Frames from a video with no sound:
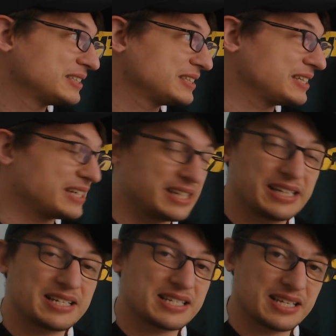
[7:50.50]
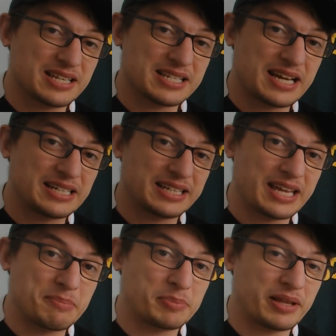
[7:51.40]
yeah, it is hard to
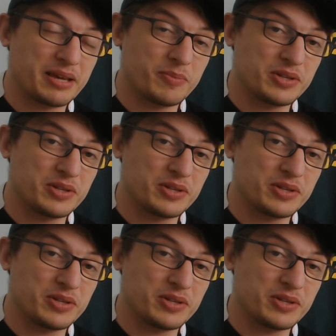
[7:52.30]
keep playing